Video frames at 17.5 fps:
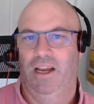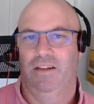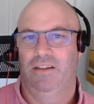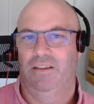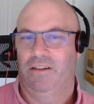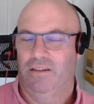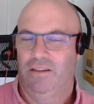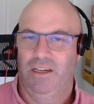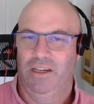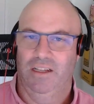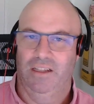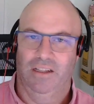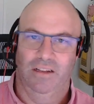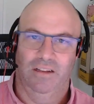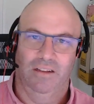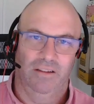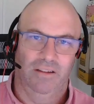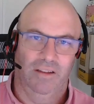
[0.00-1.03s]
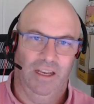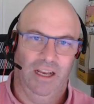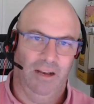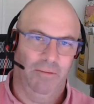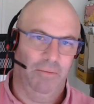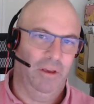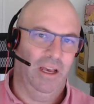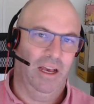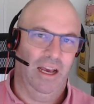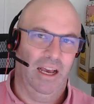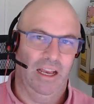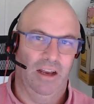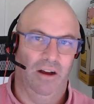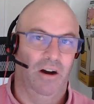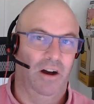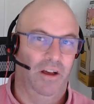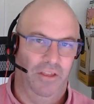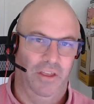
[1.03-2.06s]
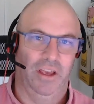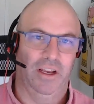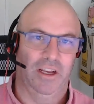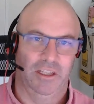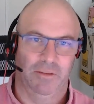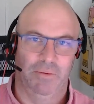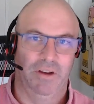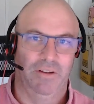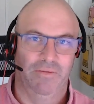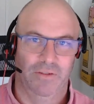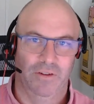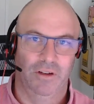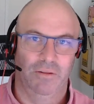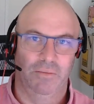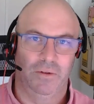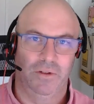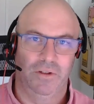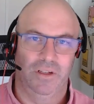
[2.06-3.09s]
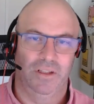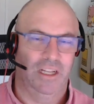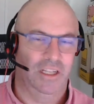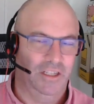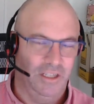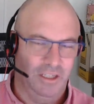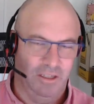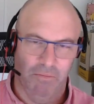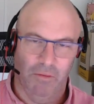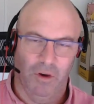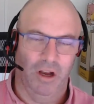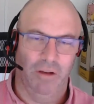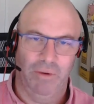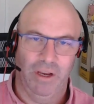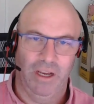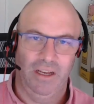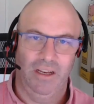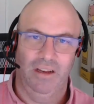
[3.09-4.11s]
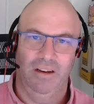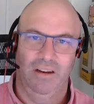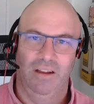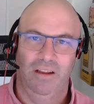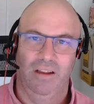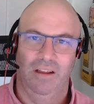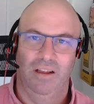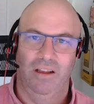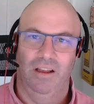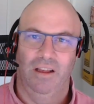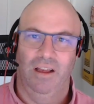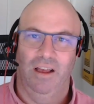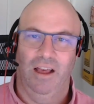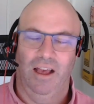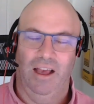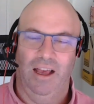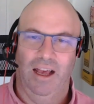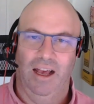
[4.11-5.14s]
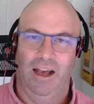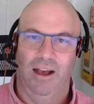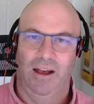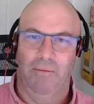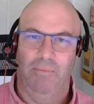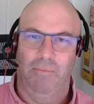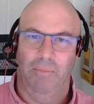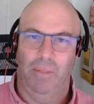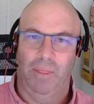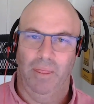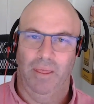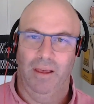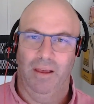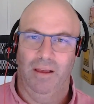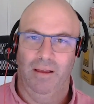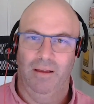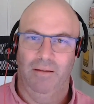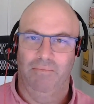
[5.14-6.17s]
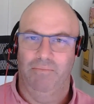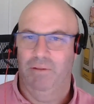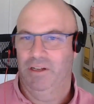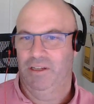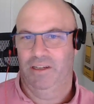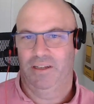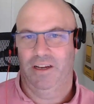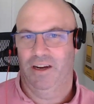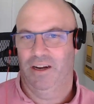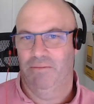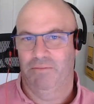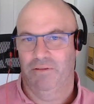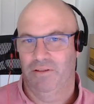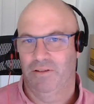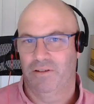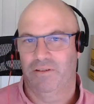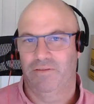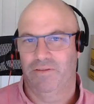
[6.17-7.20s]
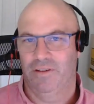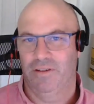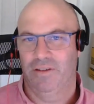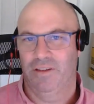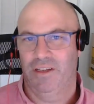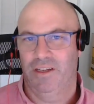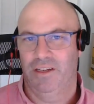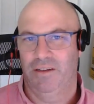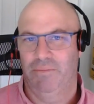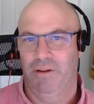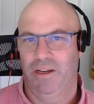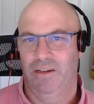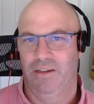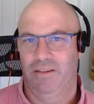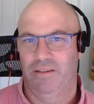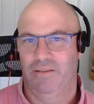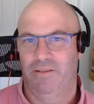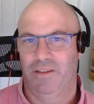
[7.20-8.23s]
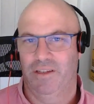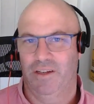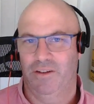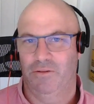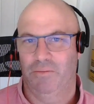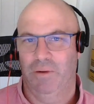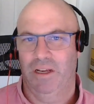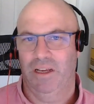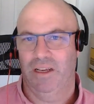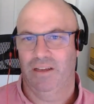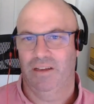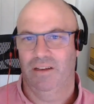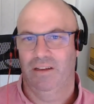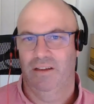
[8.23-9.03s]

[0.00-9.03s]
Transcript: and it's clear that the RBA, I think, has been verbaled. That's just my opinion. But it's a terrible look for the independence of the central bank.